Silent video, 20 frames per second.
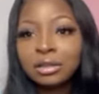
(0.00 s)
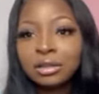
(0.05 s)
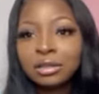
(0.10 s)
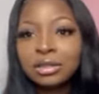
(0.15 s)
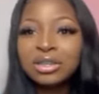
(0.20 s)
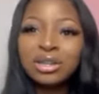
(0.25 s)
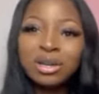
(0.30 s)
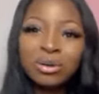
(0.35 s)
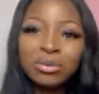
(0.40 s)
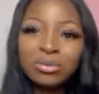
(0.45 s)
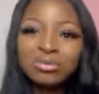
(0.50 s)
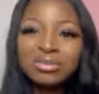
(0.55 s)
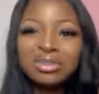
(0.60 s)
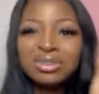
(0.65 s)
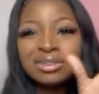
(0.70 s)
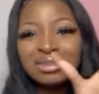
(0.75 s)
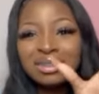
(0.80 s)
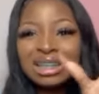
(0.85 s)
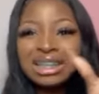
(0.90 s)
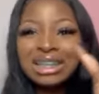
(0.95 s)
You know, he
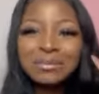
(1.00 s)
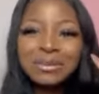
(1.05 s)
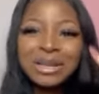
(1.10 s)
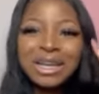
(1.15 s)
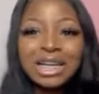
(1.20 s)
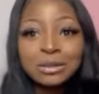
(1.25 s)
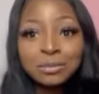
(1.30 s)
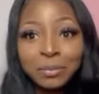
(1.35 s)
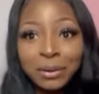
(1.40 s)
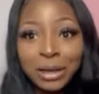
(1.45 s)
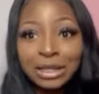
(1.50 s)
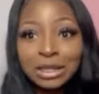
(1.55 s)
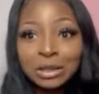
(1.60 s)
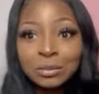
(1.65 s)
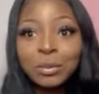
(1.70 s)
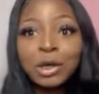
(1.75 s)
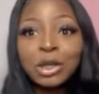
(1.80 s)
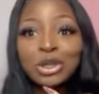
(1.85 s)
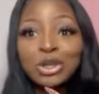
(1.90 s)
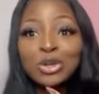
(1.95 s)
didn't play his best.
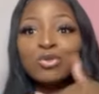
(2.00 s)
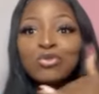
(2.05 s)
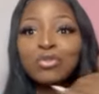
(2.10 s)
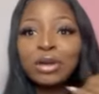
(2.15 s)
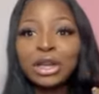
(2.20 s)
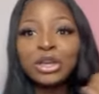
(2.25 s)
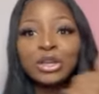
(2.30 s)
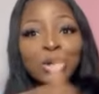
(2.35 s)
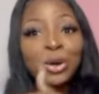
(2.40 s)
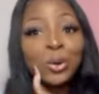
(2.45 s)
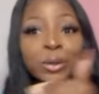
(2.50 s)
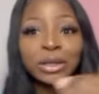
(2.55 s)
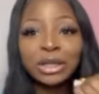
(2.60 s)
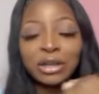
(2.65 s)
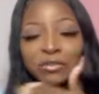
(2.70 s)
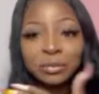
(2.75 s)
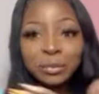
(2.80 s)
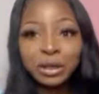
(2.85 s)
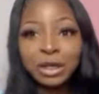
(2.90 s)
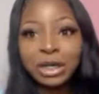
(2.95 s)
But you already know what
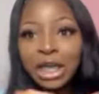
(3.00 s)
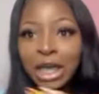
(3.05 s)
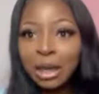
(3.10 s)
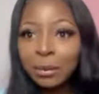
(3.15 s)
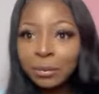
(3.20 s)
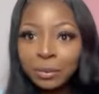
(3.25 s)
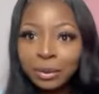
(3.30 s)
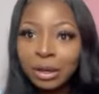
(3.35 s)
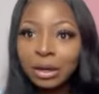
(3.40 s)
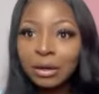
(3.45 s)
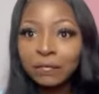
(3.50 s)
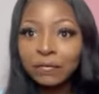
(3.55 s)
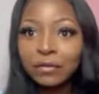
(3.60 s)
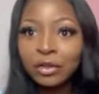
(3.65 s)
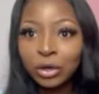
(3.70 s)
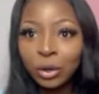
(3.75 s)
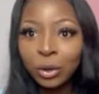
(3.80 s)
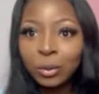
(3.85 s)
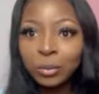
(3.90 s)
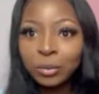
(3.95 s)
Devin Booker capable of,
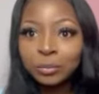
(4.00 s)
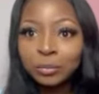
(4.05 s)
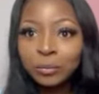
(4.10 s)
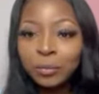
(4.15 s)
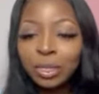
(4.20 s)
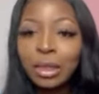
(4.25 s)
you know?